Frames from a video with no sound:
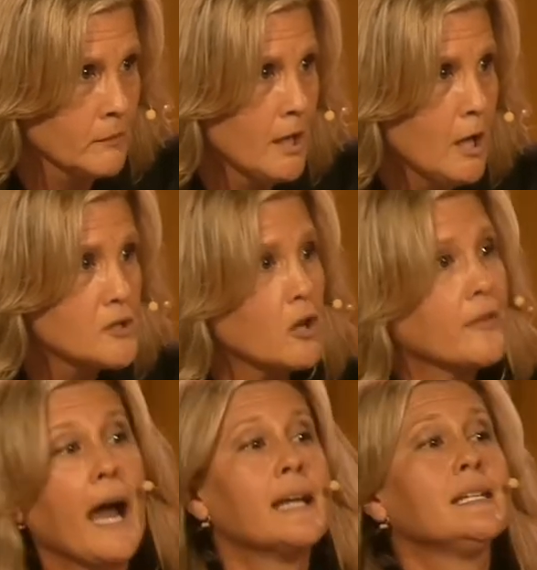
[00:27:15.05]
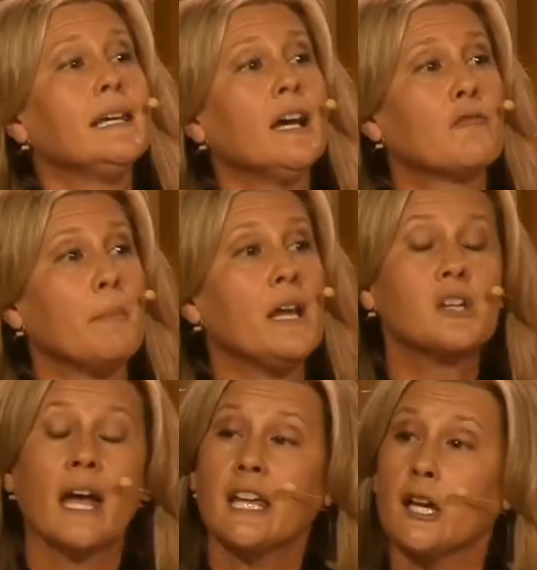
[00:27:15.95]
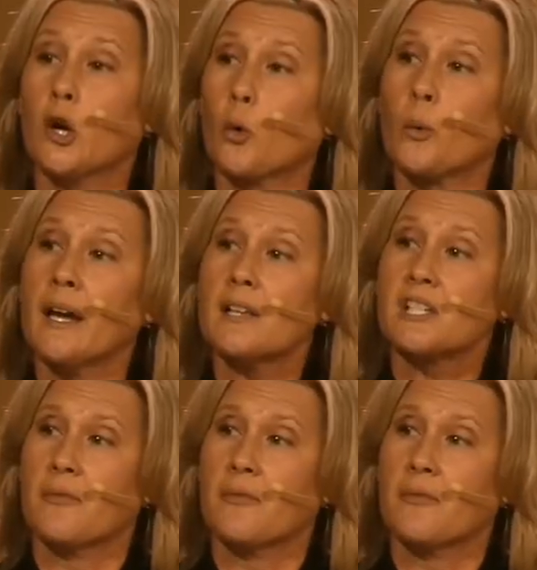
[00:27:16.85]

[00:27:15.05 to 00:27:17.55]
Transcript: So, the idea of me taking a risk,